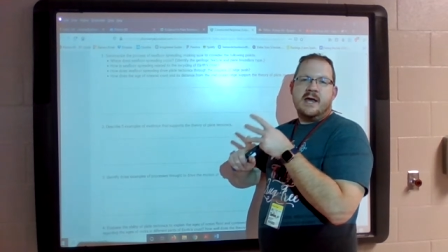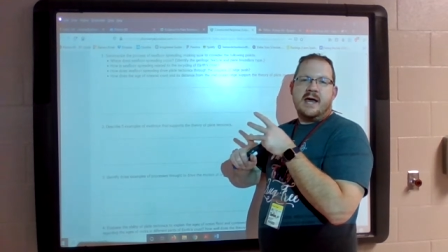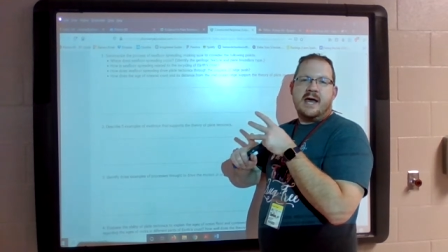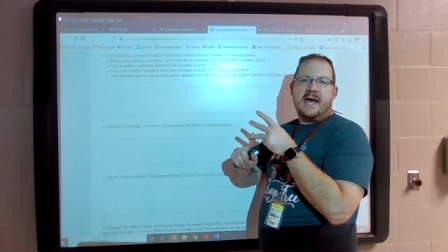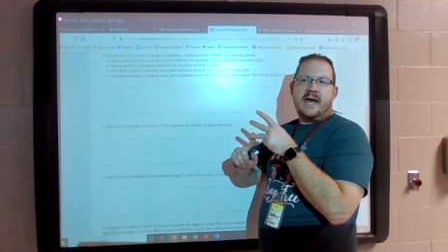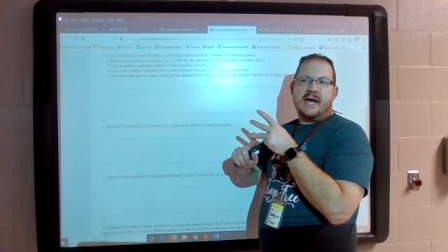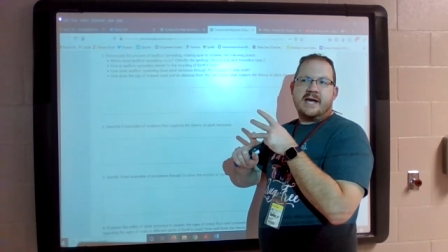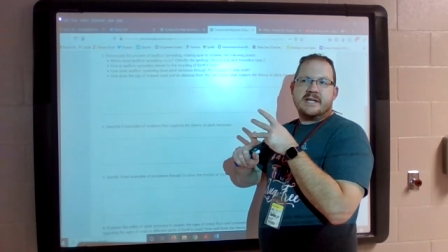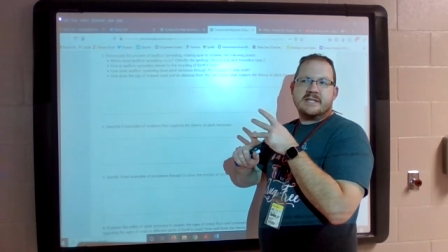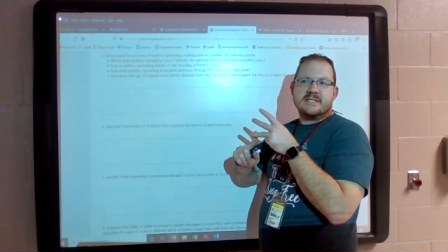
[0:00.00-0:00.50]

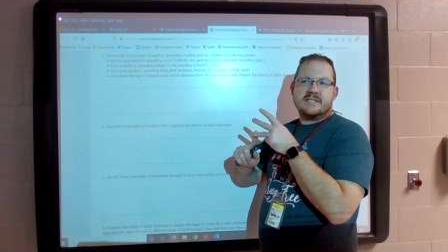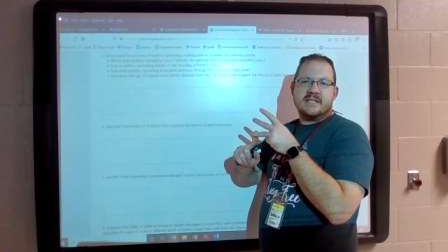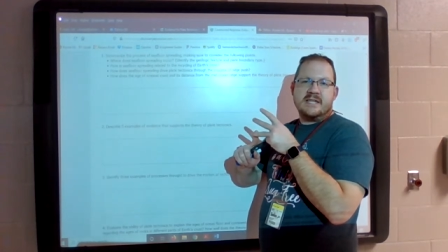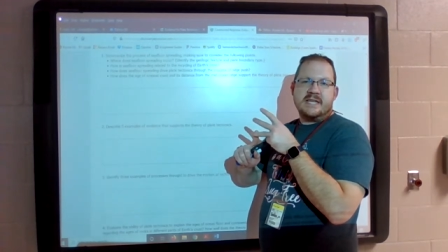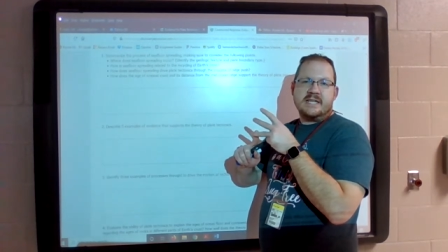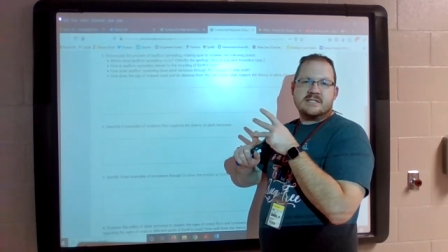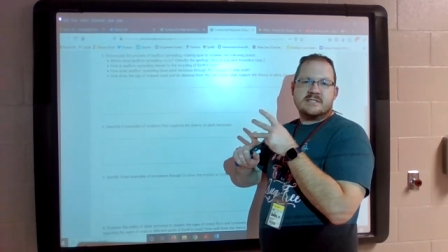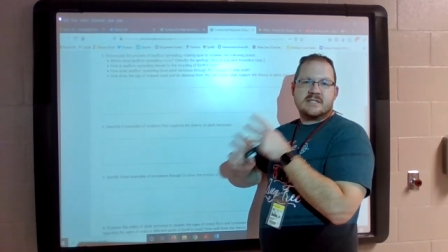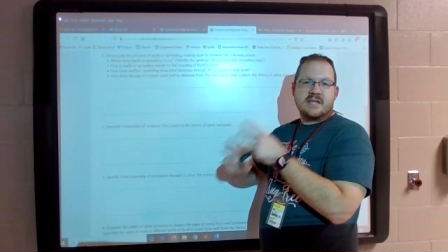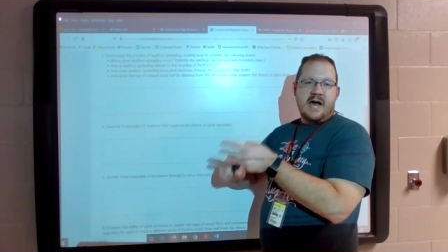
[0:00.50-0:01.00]
as
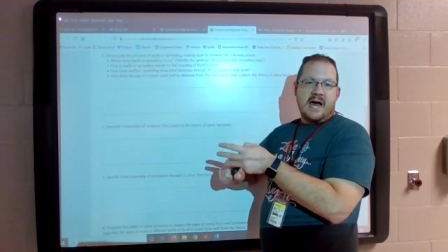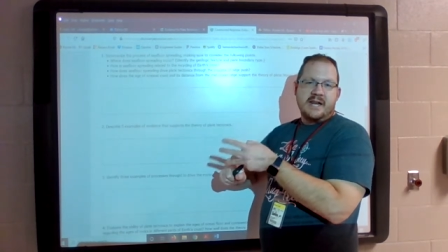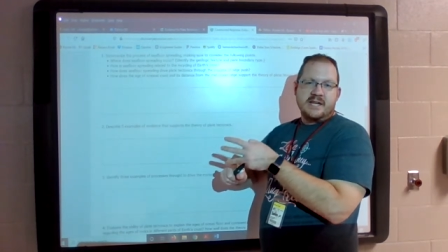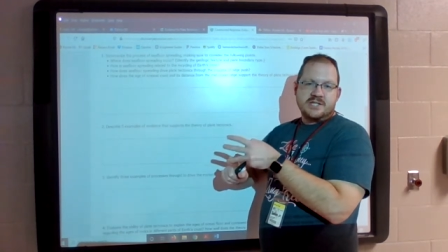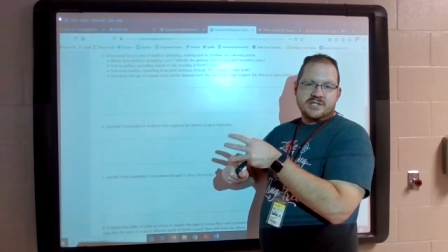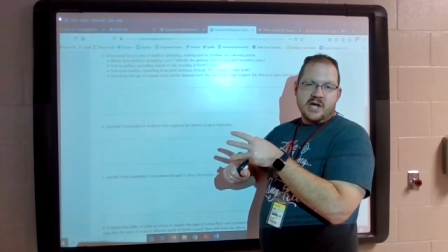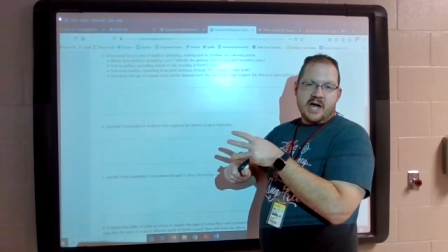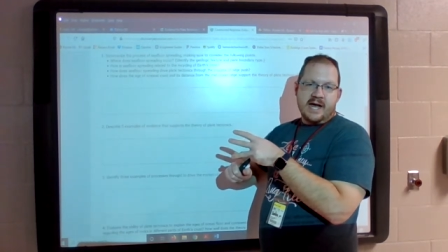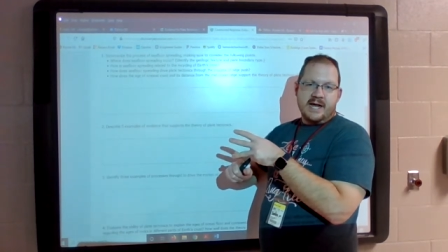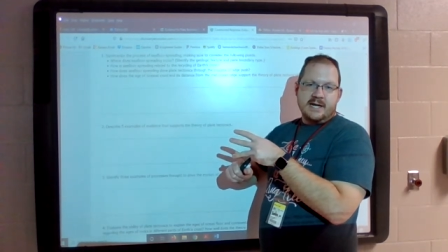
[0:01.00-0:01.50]
the
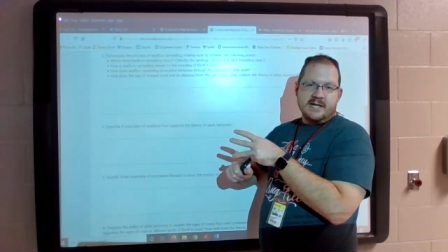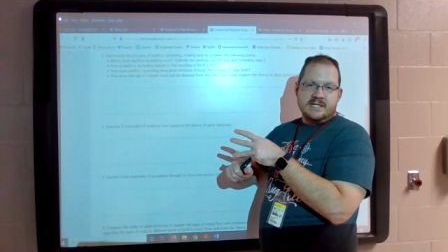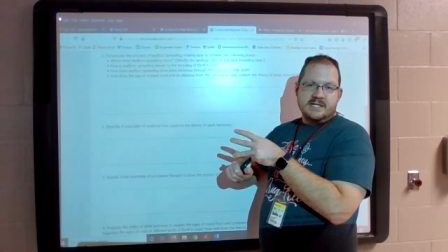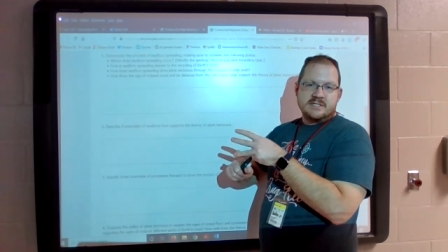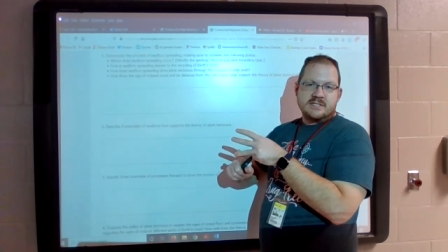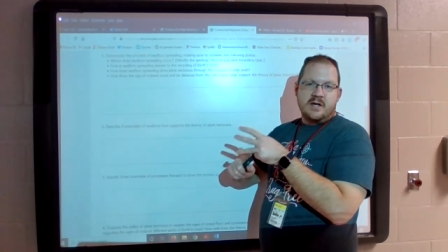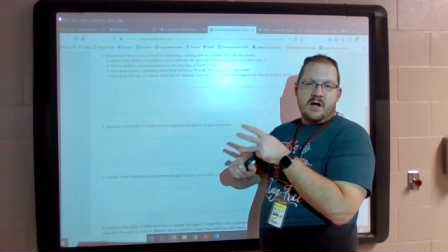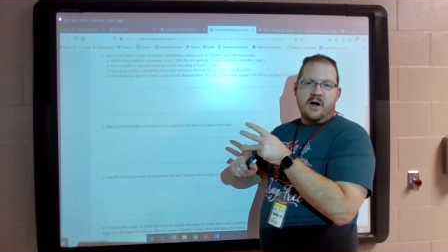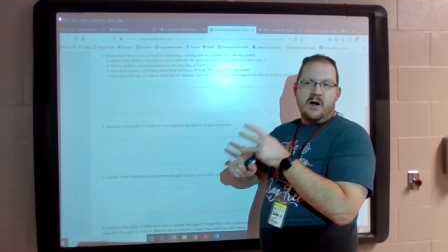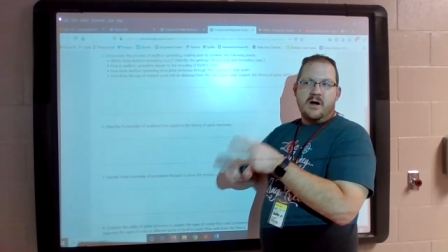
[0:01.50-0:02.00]
Scottish
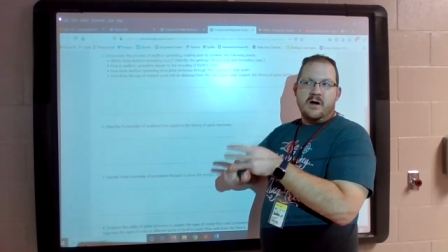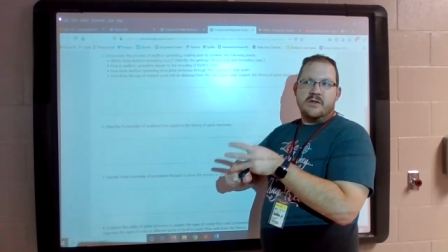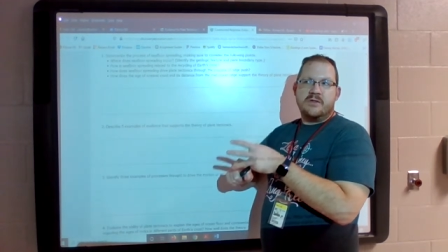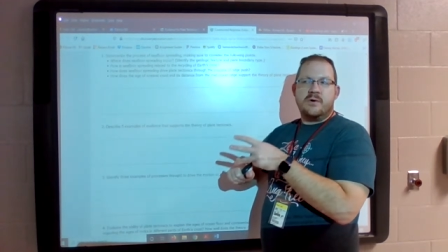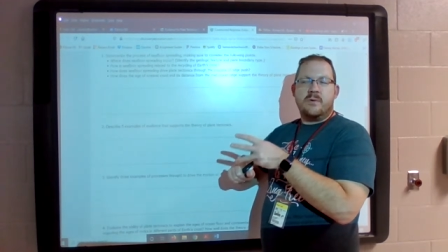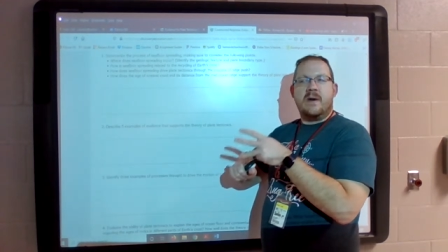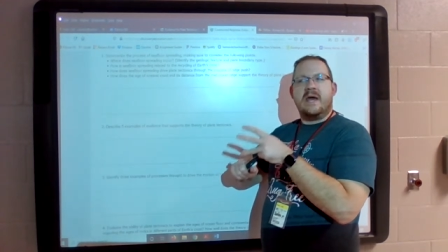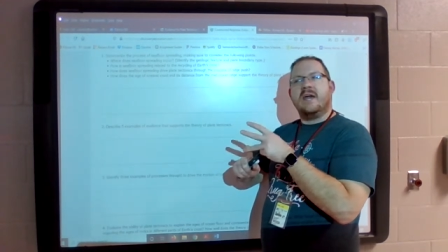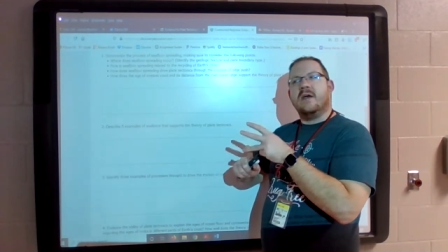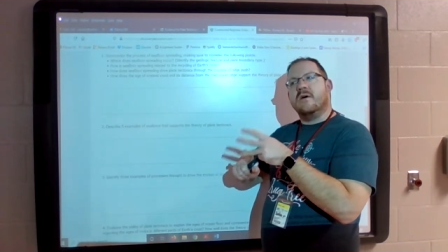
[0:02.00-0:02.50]
Highlands, all the
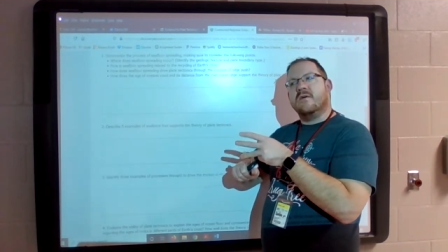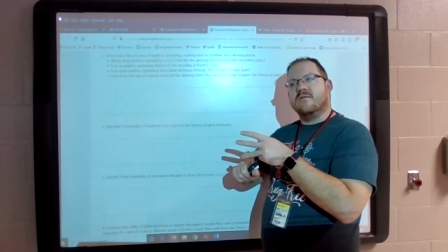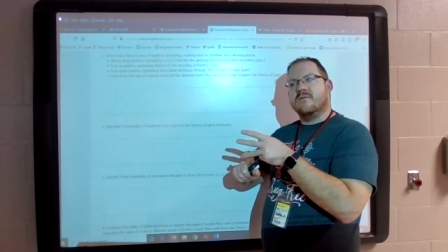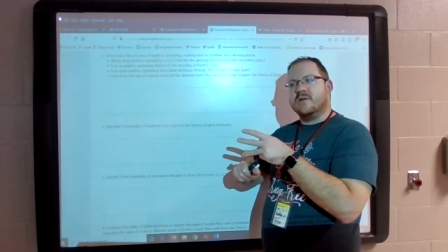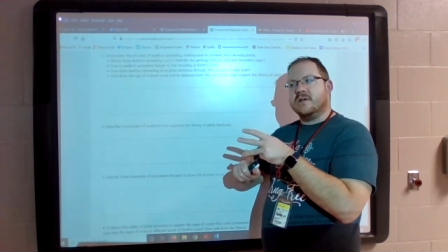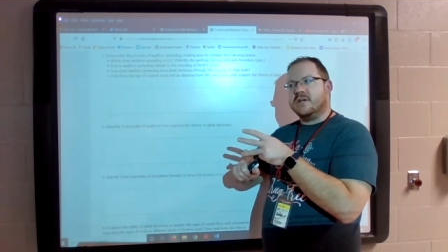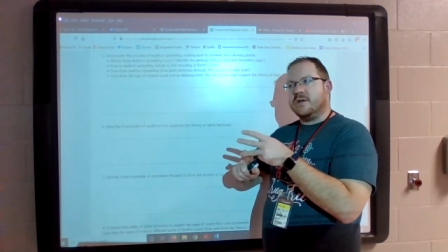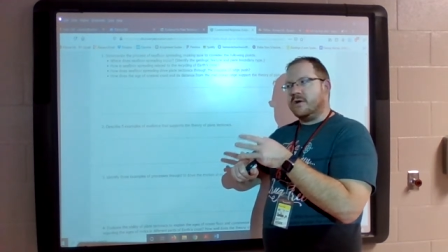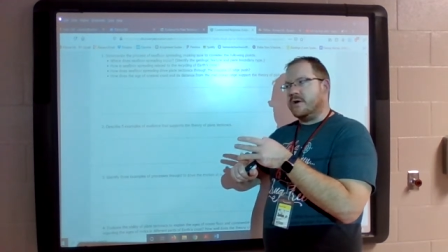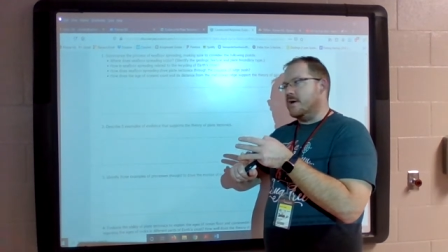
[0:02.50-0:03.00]
way over
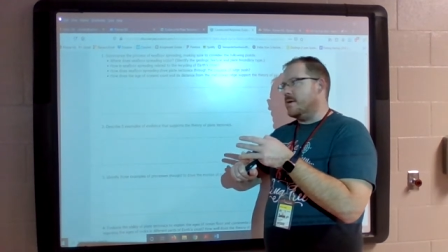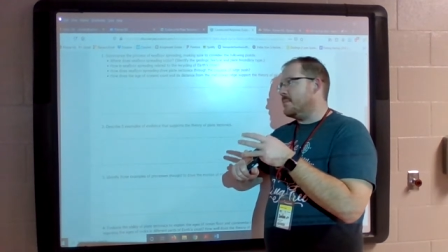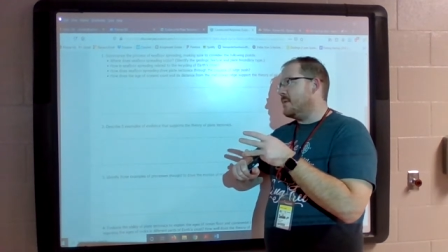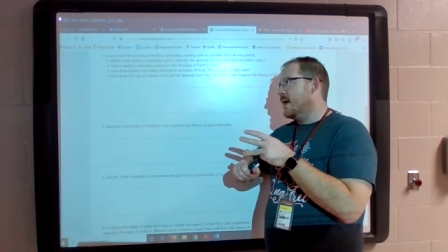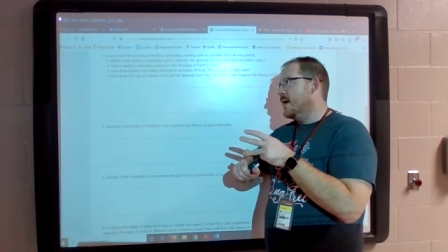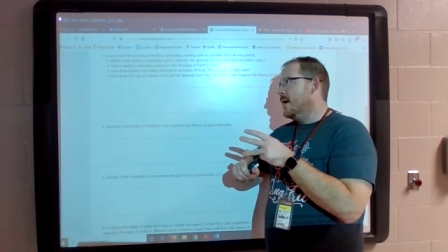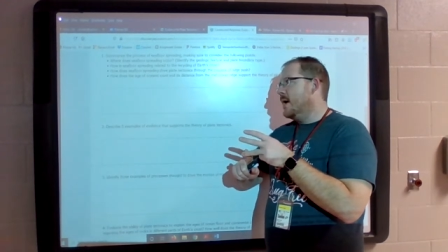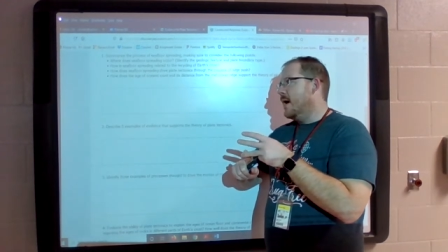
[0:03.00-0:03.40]
in Europe.